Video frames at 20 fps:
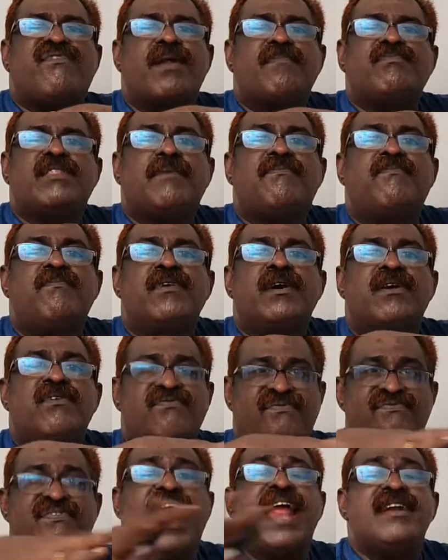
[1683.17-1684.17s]
from the
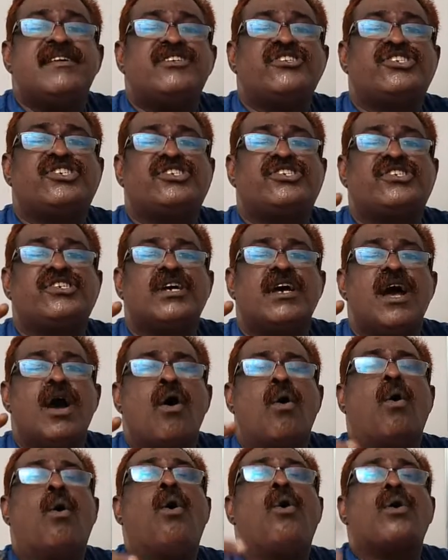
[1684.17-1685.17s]
fence,
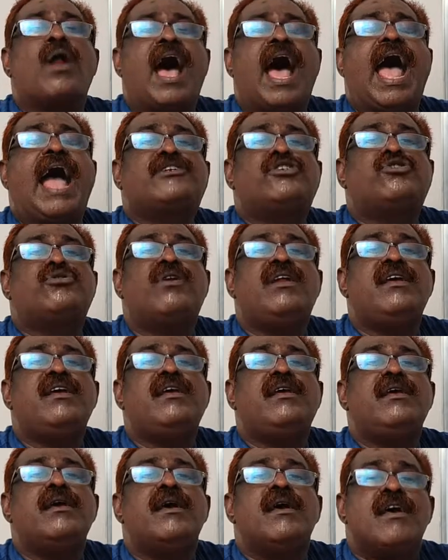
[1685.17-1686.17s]
or
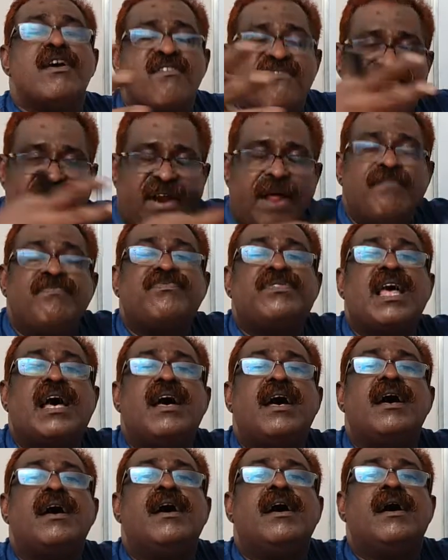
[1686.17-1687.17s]
actually from
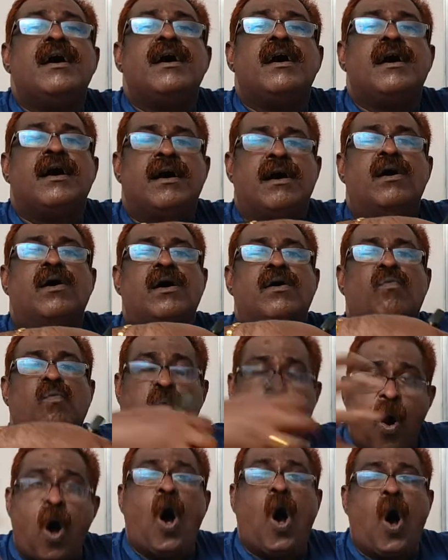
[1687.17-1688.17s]
the
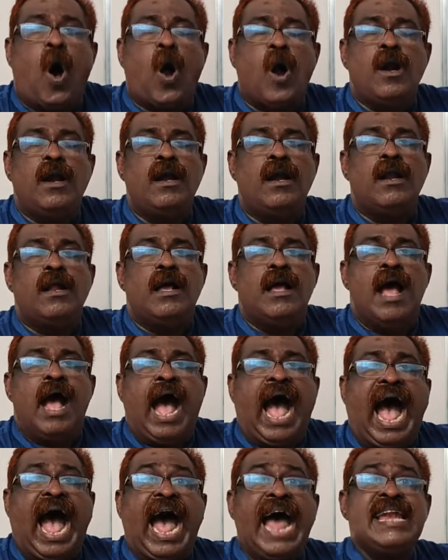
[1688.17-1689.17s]
wall,
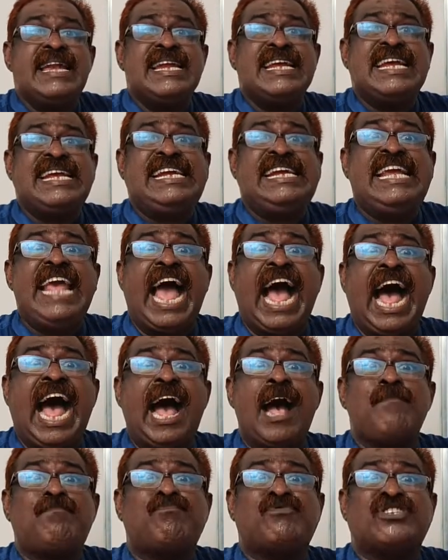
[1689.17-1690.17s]
and
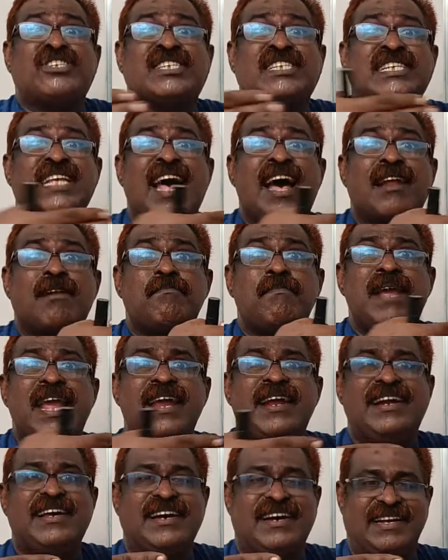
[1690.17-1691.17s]
gaps are
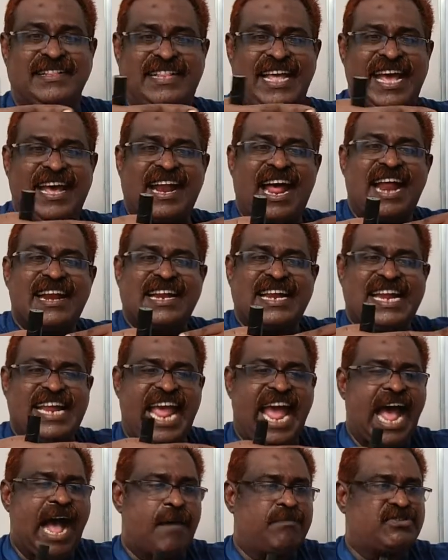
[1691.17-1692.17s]
made. There are
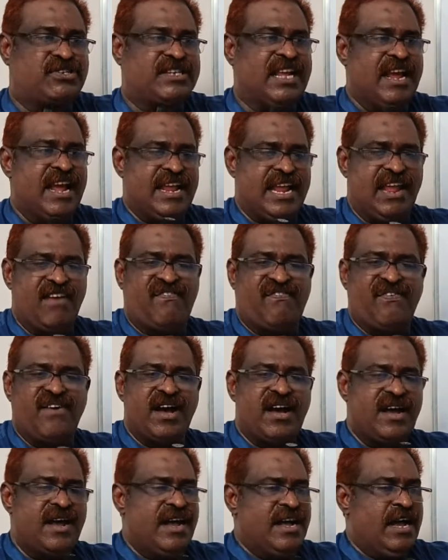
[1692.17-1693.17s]
gaps. If
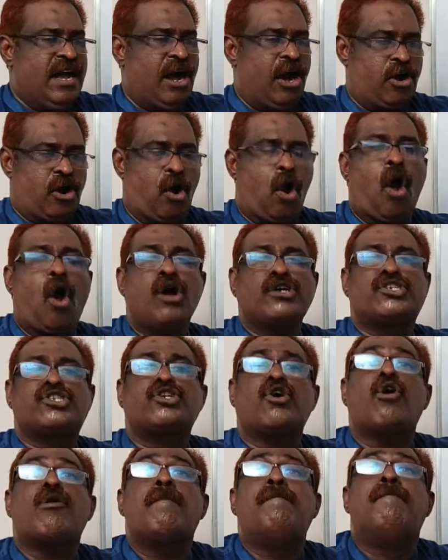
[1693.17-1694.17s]
rocks
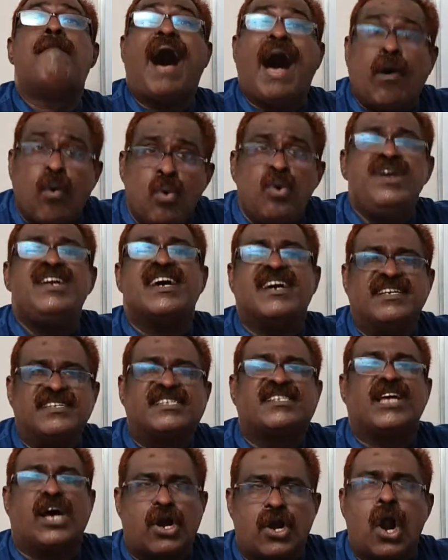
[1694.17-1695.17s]
or
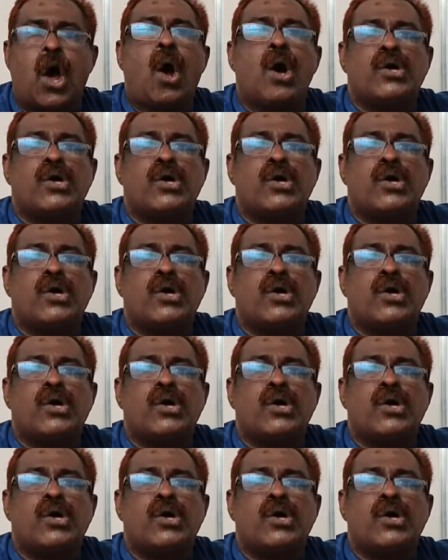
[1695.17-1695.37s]
boulders are